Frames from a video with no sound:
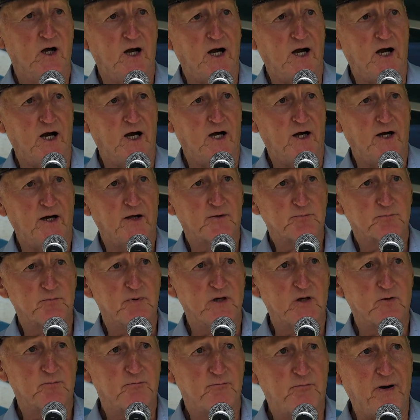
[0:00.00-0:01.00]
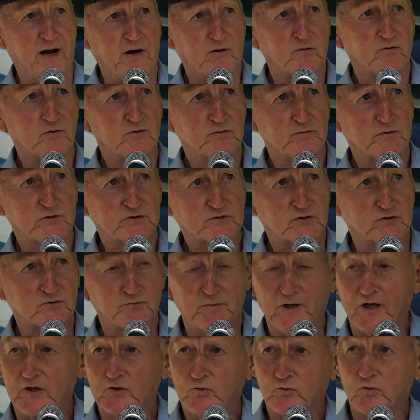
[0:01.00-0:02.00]
at Mount Burrell, which is
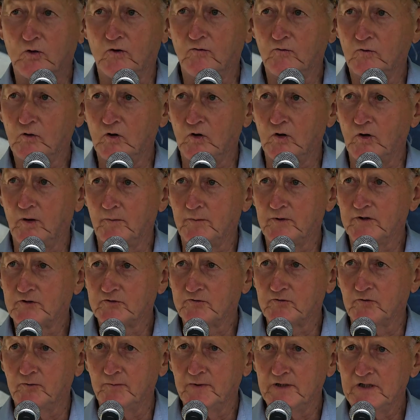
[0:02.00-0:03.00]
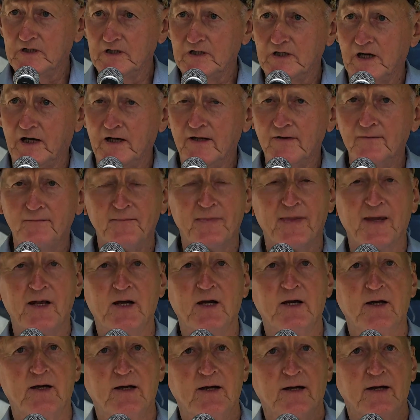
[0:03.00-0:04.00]
about 12 kilometres from here.
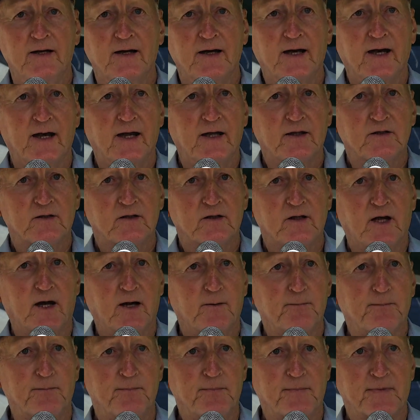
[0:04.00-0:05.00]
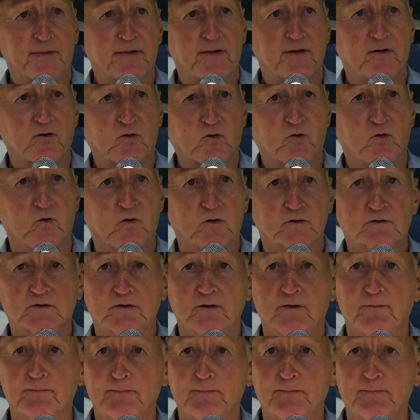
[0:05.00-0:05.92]
And, of course,